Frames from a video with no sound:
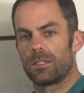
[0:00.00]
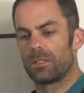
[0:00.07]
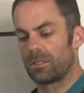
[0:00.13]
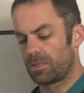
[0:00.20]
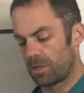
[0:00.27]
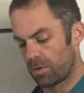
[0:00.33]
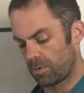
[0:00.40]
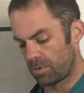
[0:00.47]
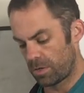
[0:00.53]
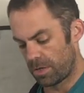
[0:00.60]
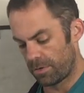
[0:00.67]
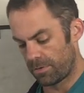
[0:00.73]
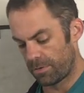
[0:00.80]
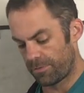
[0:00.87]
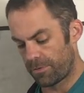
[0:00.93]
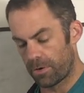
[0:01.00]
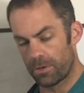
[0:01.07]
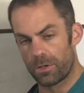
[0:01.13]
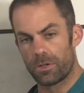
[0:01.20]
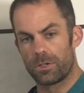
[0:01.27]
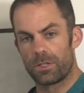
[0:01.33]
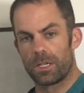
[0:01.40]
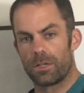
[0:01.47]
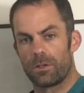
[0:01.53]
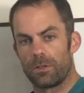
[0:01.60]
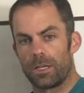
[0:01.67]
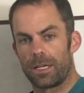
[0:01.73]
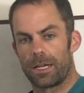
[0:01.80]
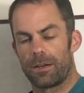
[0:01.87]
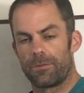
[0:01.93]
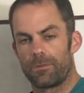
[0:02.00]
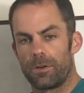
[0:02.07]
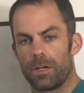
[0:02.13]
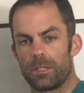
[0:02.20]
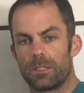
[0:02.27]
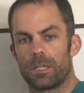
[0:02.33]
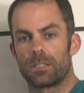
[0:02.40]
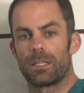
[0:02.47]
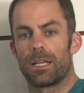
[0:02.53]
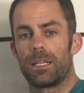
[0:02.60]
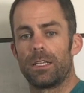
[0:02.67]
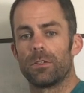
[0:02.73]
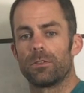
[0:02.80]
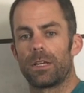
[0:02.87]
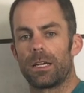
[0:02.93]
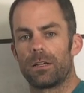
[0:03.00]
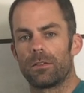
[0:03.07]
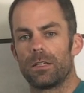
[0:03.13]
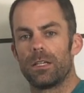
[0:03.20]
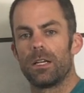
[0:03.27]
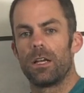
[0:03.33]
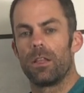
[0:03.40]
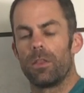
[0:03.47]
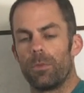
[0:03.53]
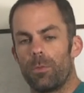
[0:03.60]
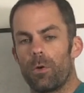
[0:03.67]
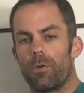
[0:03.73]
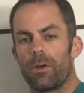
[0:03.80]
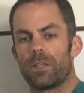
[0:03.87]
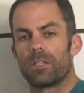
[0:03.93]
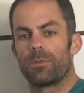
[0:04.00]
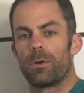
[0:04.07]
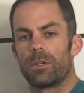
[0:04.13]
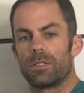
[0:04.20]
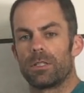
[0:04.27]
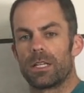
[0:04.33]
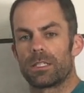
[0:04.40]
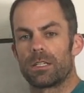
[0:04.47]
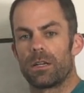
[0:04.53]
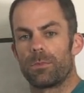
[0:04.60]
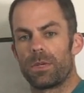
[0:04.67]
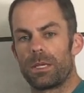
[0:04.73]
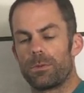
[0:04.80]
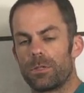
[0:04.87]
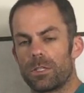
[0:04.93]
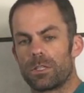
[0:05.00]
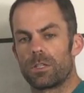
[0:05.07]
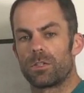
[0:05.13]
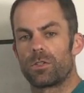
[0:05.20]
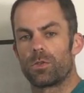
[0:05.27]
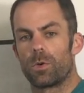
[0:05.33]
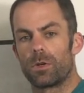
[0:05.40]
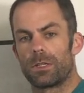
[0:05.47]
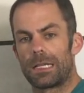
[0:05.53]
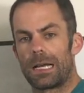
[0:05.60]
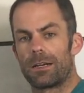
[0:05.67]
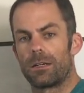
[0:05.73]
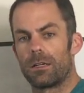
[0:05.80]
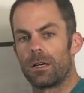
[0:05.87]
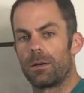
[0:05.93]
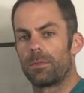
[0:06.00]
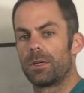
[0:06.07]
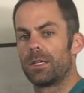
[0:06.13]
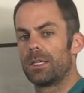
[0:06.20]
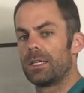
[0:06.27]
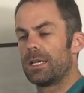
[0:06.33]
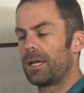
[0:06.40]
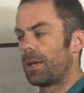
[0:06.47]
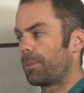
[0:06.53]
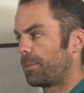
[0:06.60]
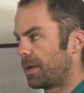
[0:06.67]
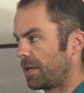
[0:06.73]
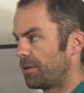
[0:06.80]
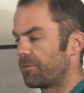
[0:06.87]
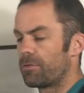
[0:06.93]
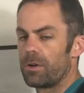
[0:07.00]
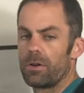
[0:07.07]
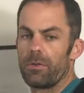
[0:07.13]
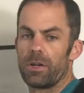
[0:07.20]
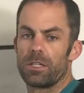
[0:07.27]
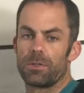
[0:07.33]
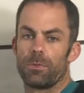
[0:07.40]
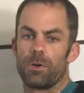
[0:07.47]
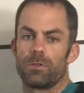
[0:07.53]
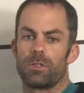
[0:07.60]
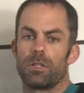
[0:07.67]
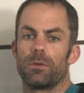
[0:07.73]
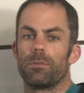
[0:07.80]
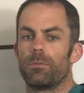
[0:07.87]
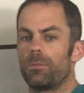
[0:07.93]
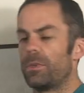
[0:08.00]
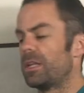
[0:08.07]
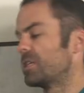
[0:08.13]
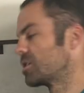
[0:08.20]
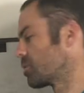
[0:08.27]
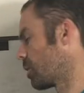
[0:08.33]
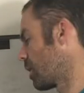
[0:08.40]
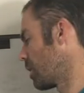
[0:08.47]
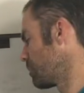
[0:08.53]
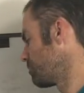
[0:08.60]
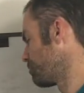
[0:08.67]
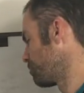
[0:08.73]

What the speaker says: So the farther you stick your leg out in front and tucks that heel down, the more range of motion that's going to be, with just a short down and up, pain-free range of motion mini squat.